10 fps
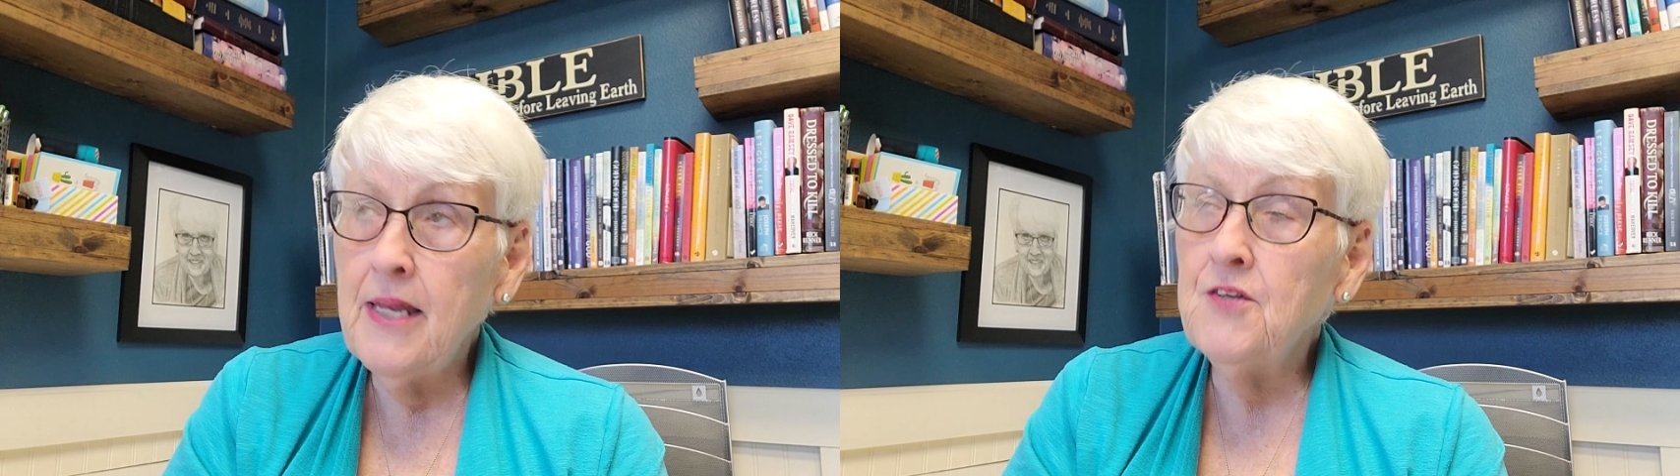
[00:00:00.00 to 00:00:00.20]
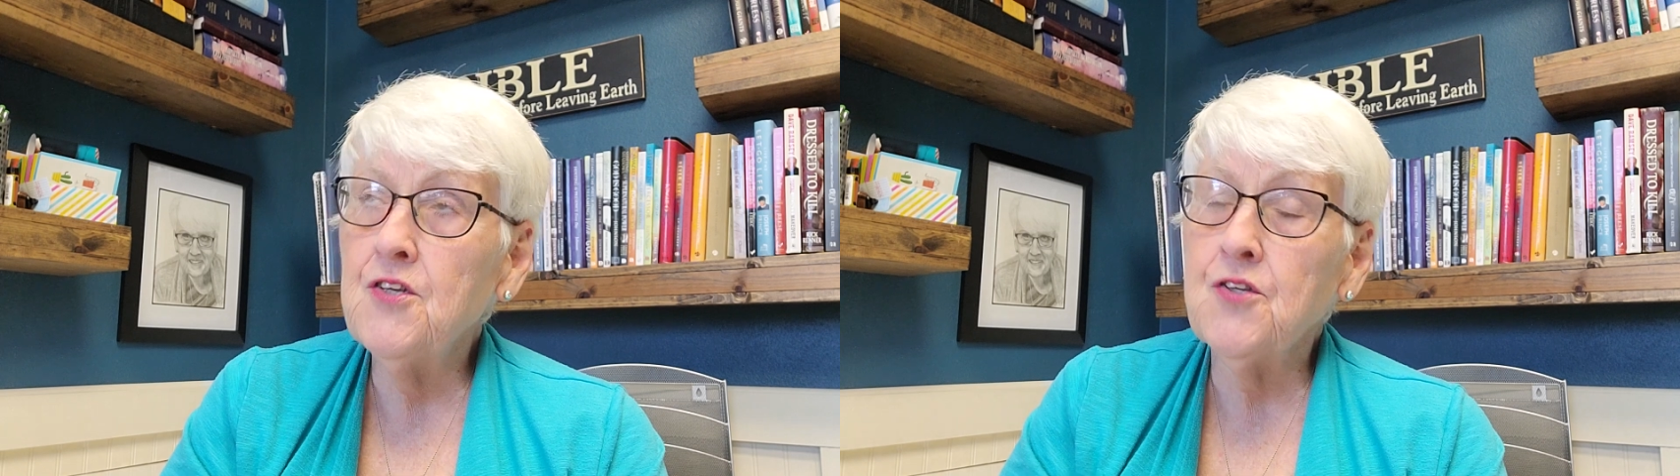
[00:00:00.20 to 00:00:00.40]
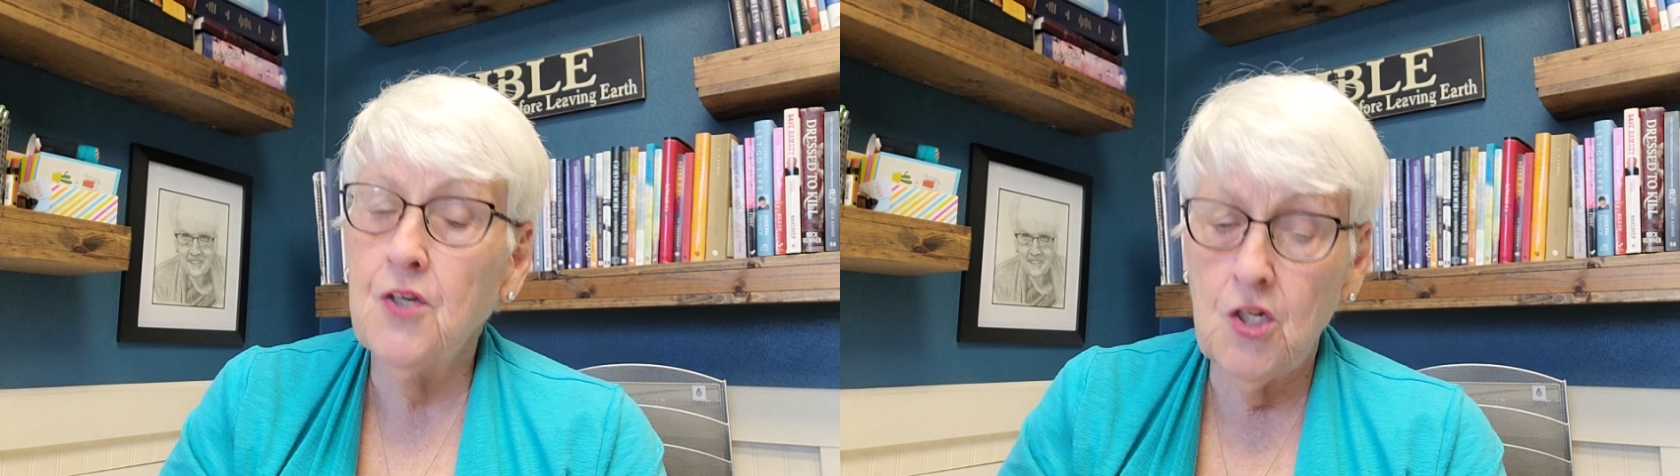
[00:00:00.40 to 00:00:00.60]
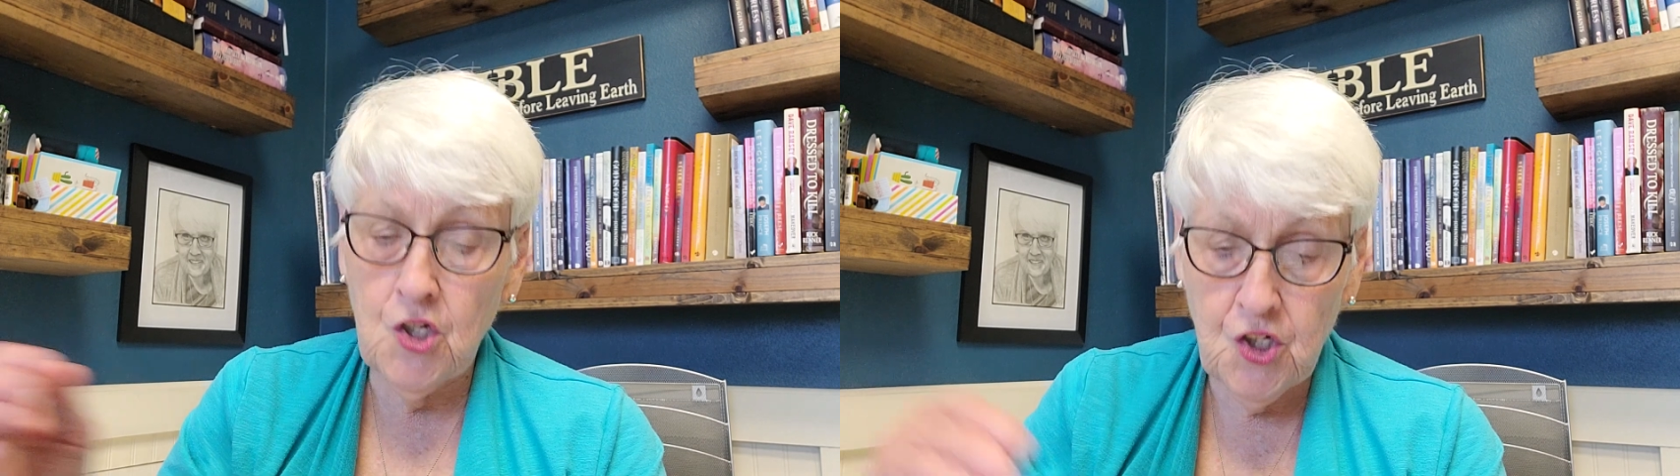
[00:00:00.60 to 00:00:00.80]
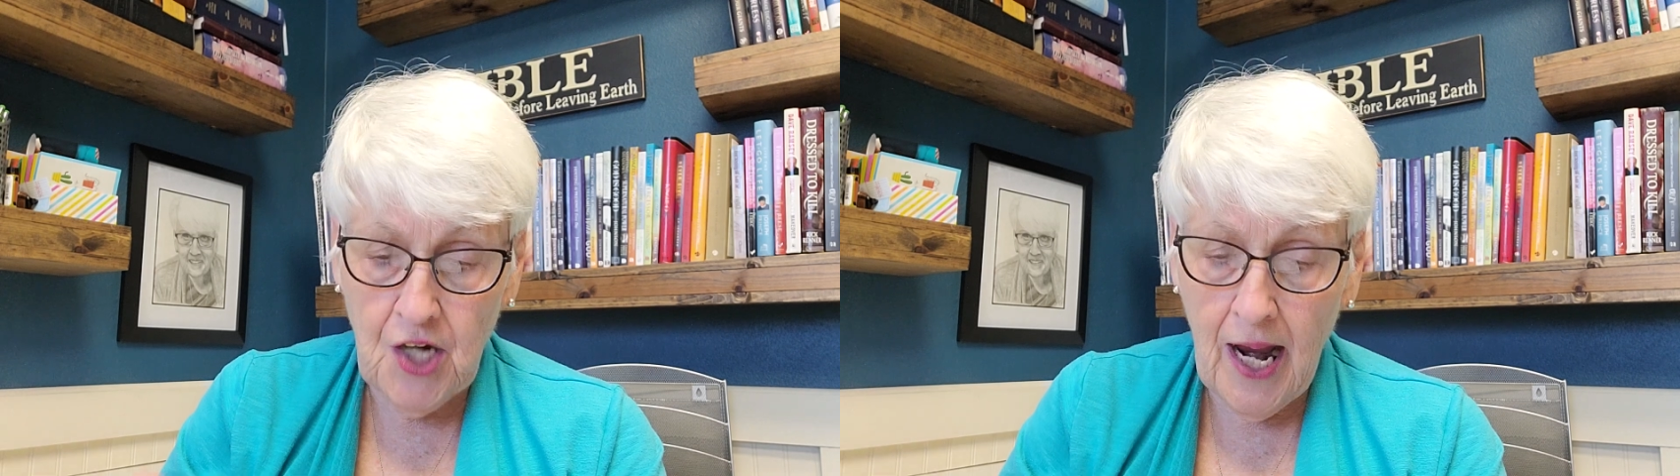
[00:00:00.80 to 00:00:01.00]
He's just going to
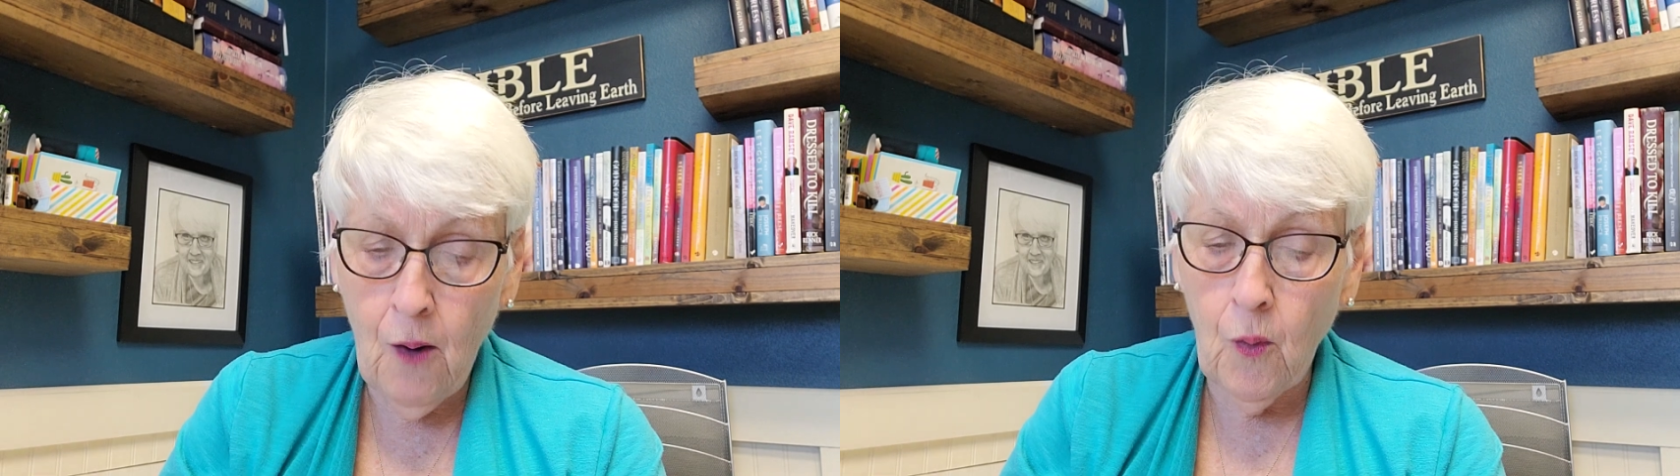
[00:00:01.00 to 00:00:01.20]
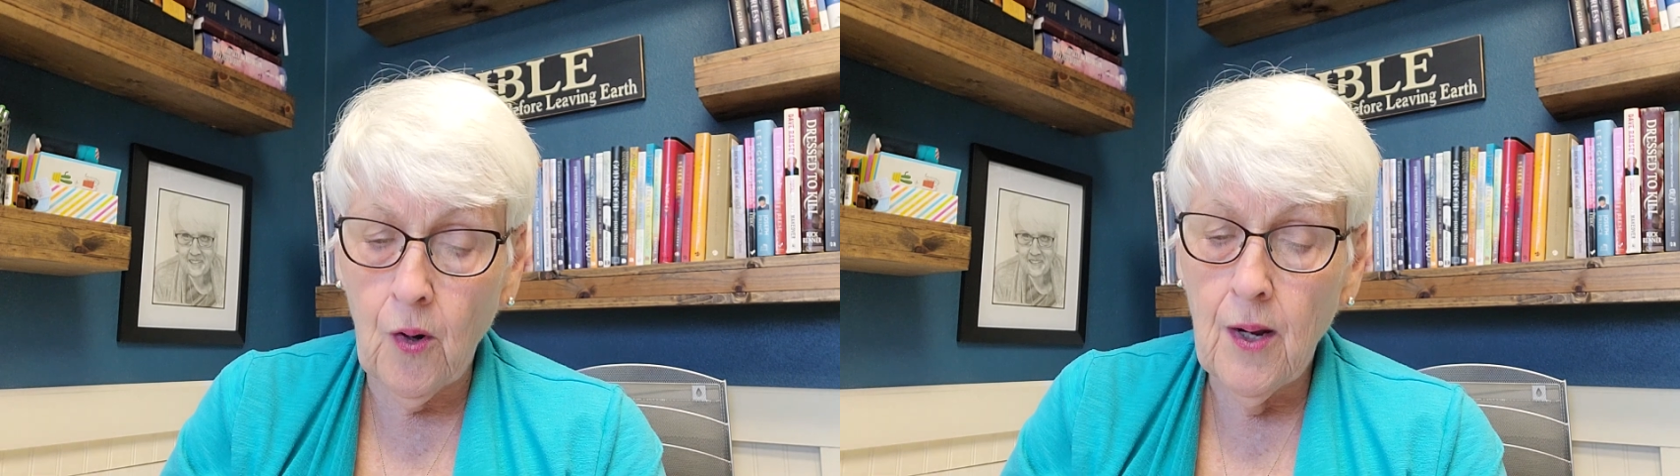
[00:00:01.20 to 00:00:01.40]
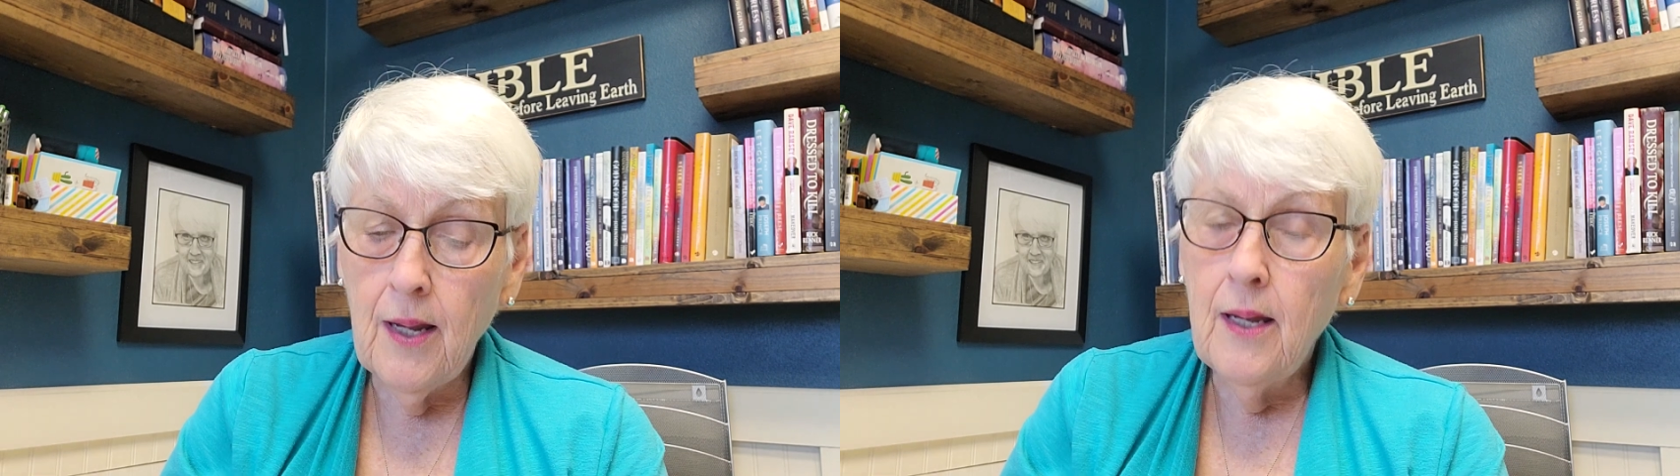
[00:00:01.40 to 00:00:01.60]
shower